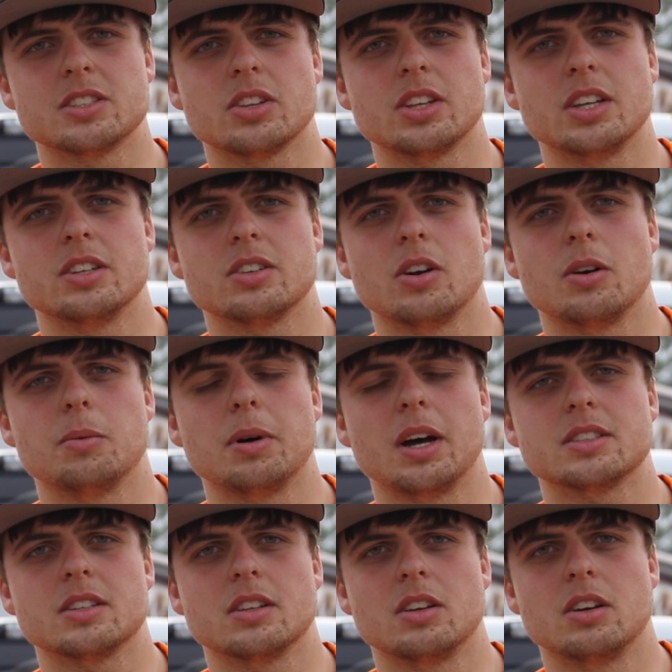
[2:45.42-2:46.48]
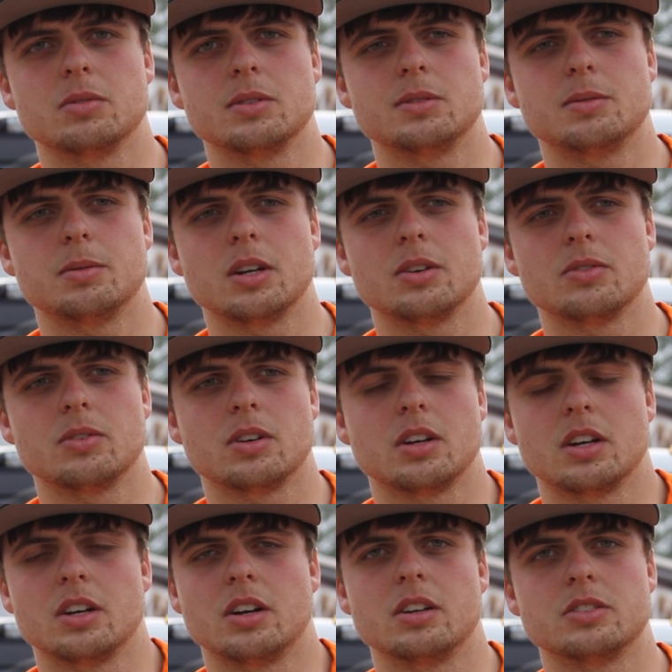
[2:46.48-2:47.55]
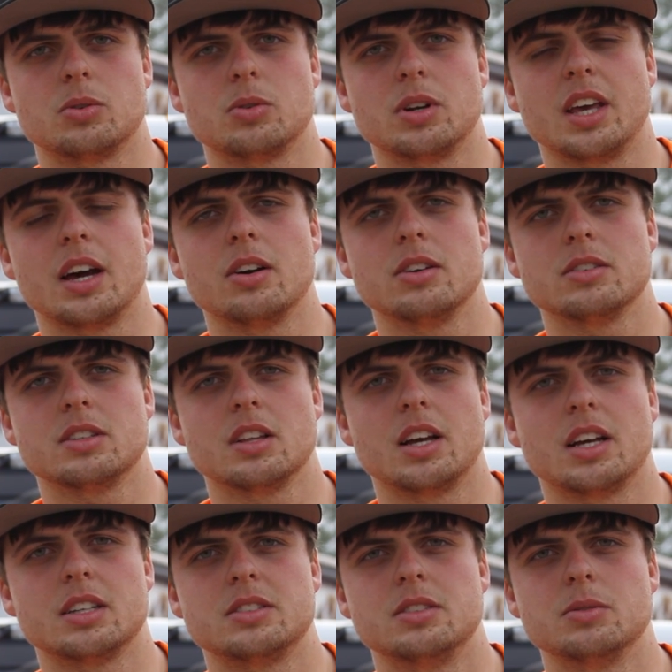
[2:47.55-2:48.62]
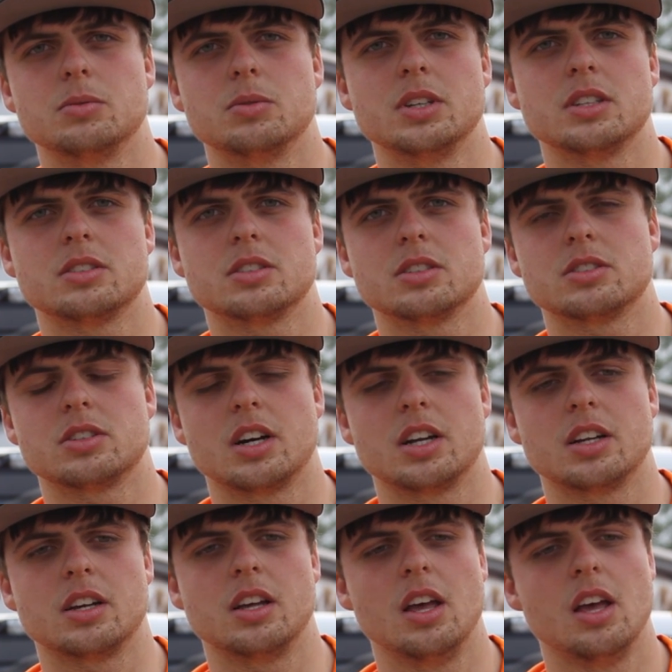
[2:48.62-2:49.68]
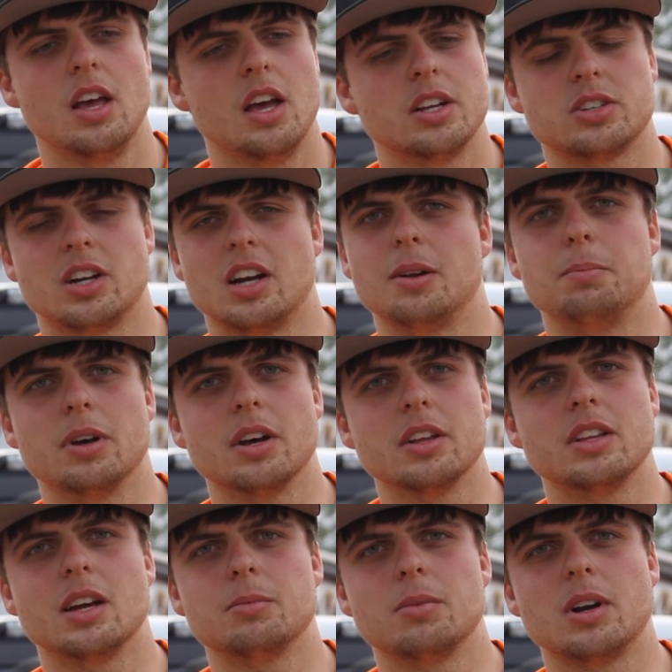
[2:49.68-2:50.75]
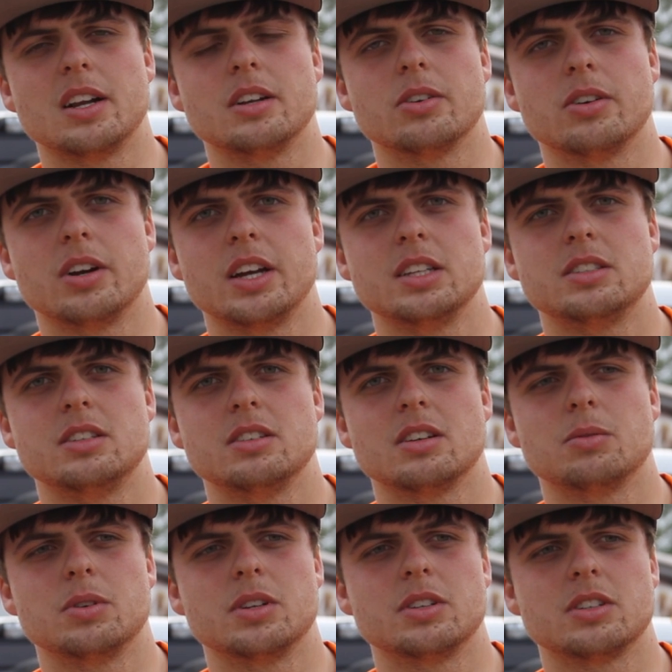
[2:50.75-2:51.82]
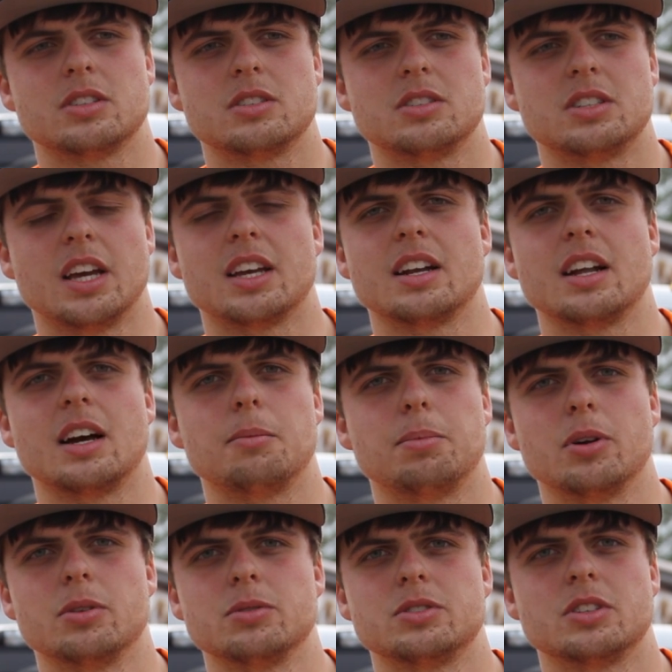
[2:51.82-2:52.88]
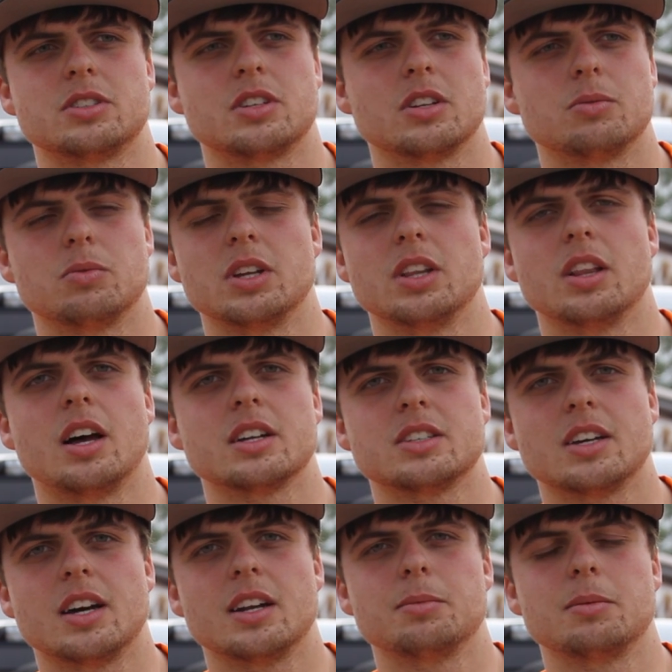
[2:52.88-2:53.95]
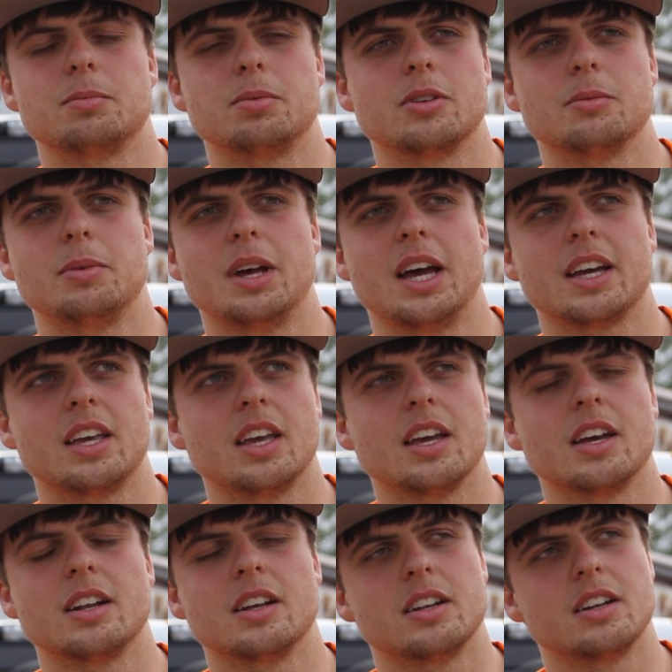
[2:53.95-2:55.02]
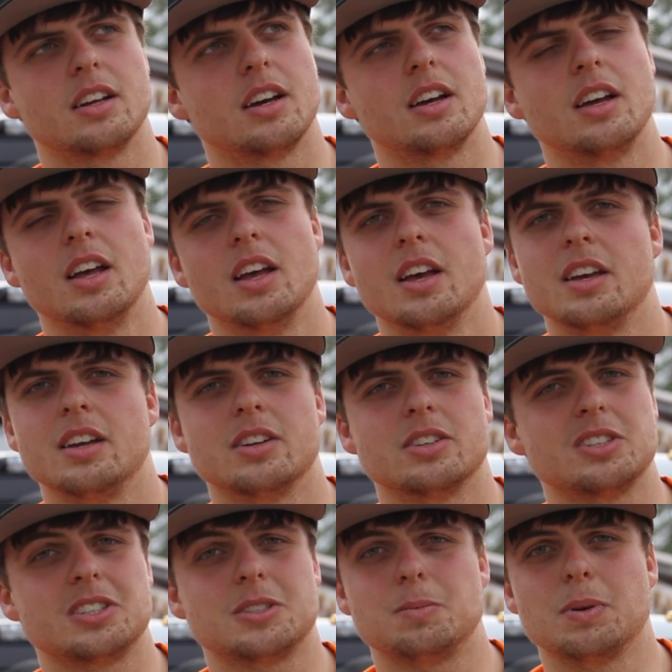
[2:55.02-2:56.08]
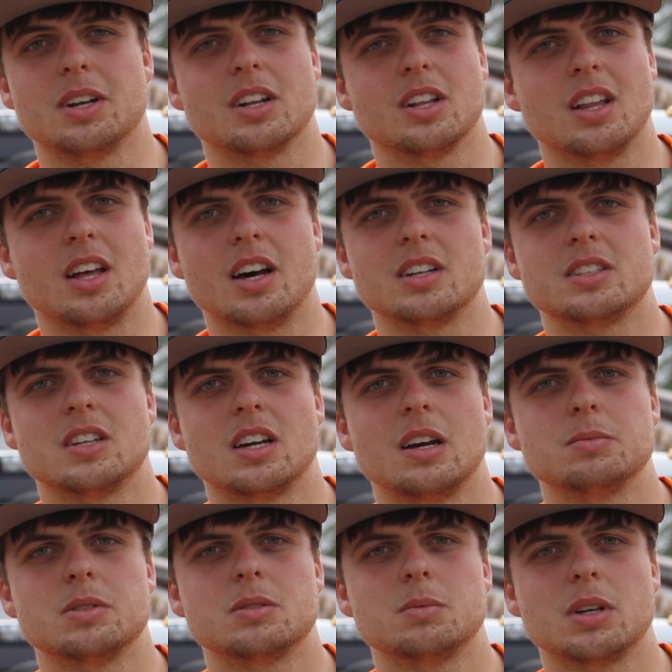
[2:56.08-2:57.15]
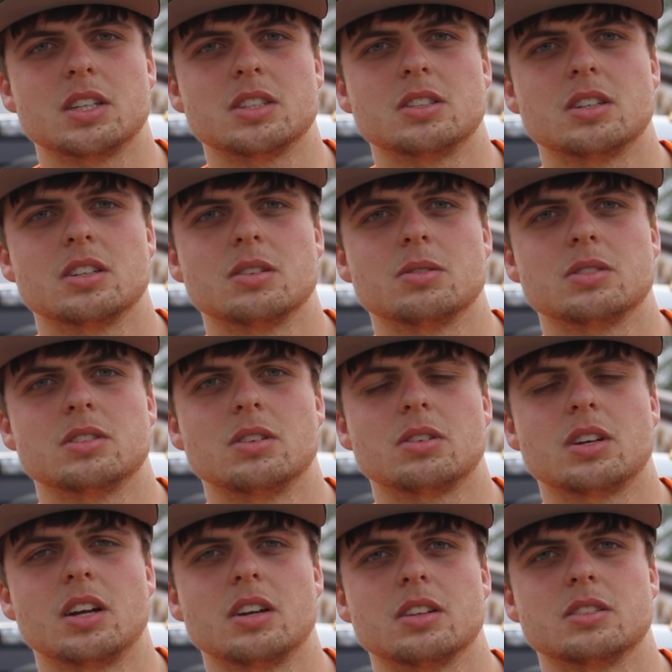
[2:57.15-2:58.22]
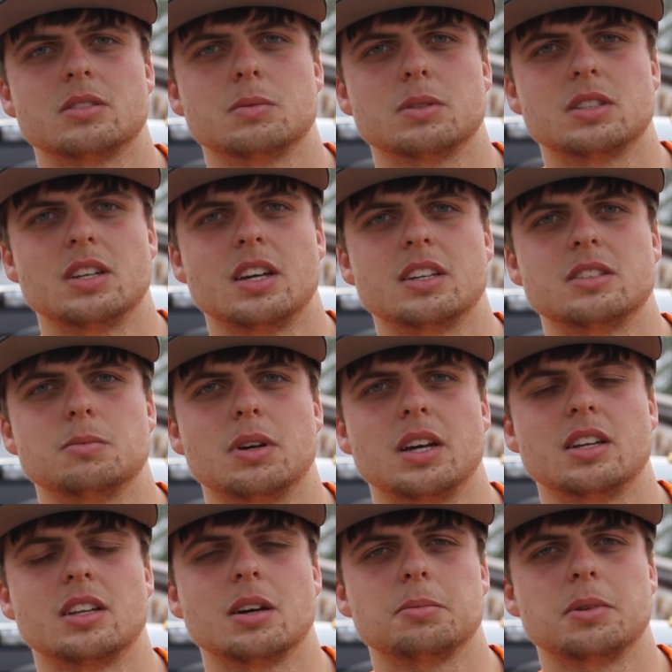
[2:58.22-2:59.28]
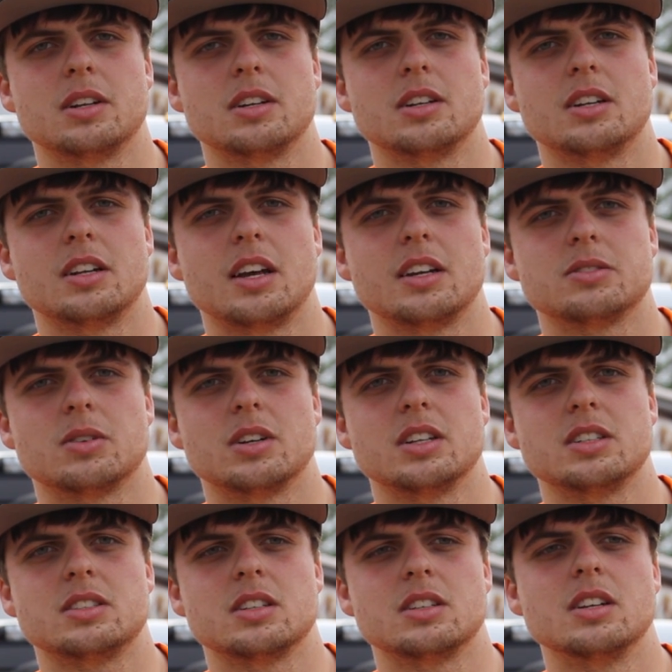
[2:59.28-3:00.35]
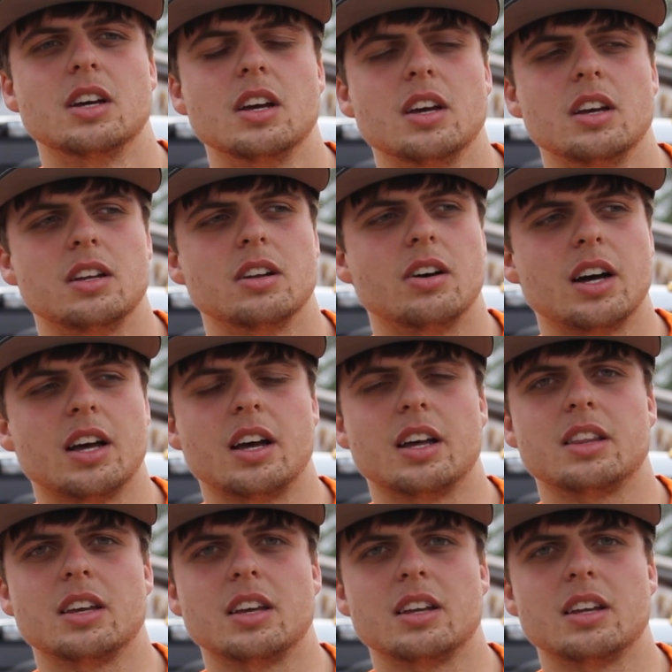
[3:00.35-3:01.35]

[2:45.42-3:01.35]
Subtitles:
on the enduro bikes alone, we've spent over 120 hours in the last 2 weeks just trying to build them ready to race. You know, we're just taking out bolts just to relock tight them and put them back in, and you know, just spending a lot of time just making sure there was no careless mistakes made coming into today's race. And you know, I think